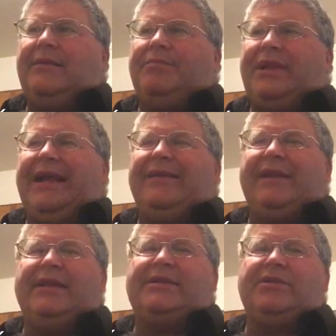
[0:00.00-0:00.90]
play
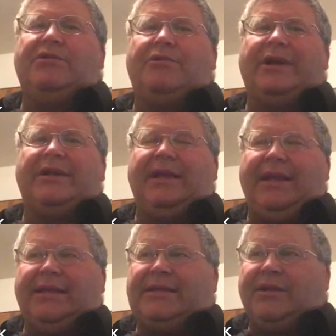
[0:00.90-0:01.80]
things too
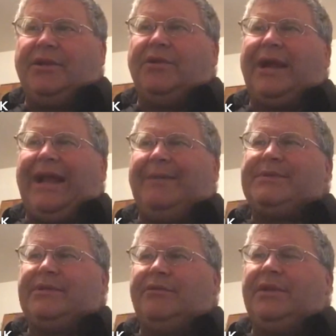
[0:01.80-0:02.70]
quickly until you're
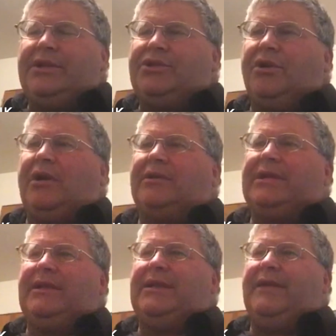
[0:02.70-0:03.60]
absolutely sure. I'll
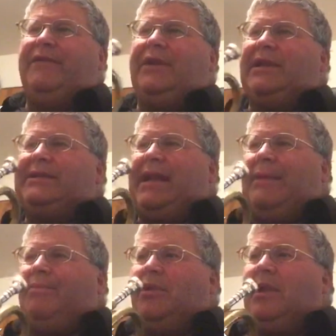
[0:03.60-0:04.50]
give you an
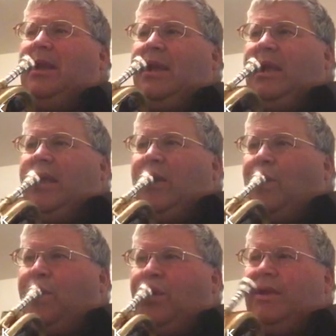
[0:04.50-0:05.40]
example.
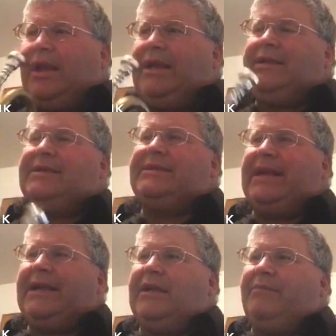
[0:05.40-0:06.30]
The
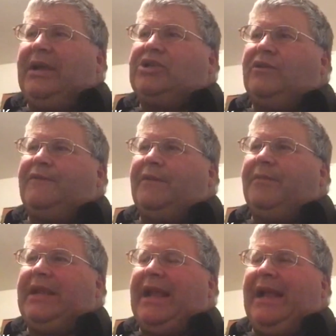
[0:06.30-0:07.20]
second measure from
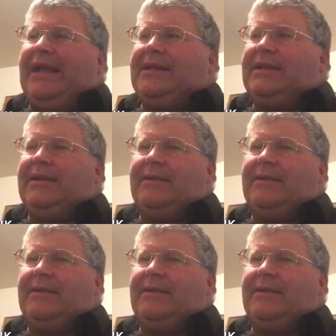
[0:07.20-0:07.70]
the end,